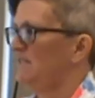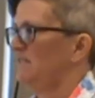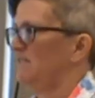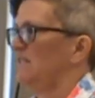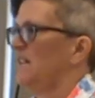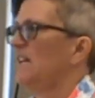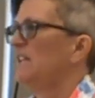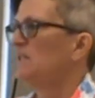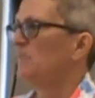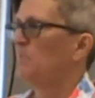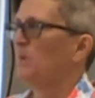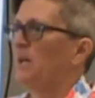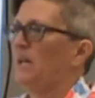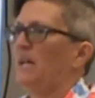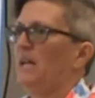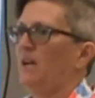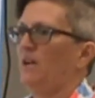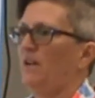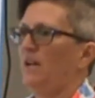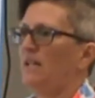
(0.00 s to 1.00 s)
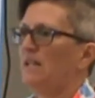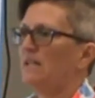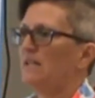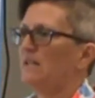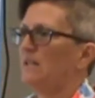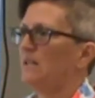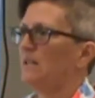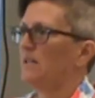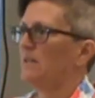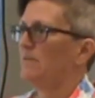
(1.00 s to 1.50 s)
well, that's
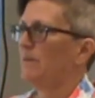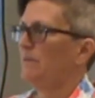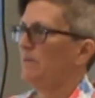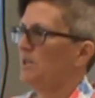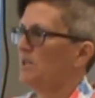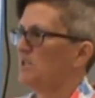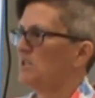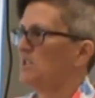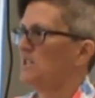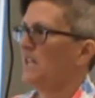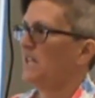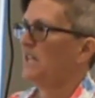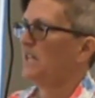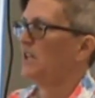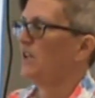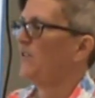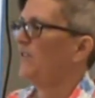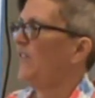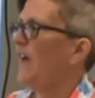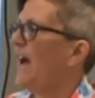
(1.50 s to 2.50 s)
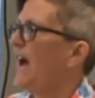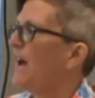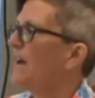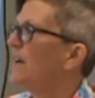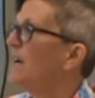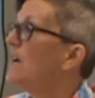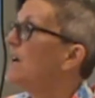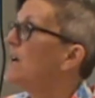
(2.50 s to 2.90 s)
precarious. Uh, maybe I should take care of that.